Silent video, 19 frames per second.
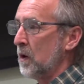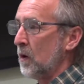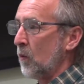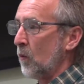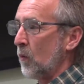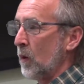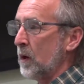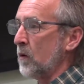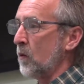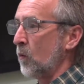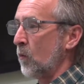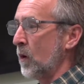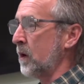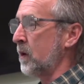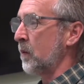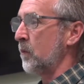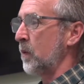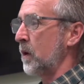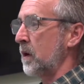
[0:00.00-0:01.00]
We, we
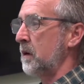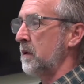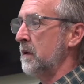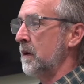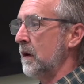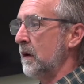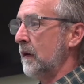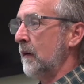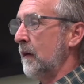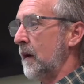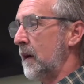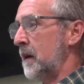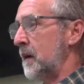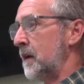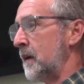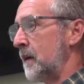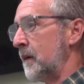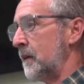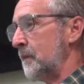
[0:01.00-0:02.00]
could be
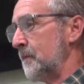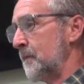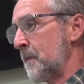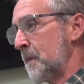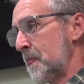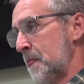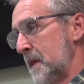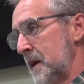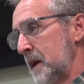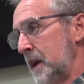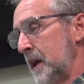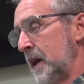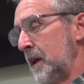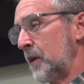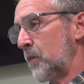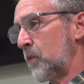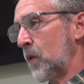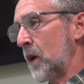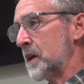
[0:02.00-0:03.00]
uh, in
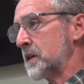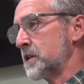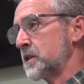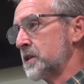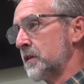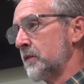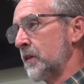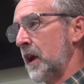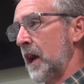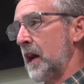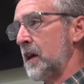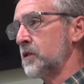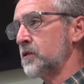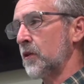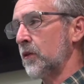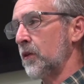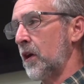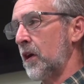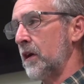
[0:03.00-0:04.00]
the presence of an
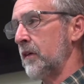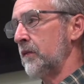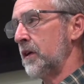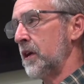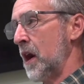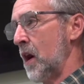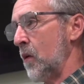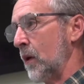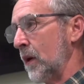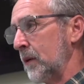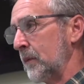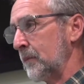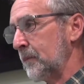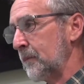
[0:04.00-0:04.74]
angel and not even know it.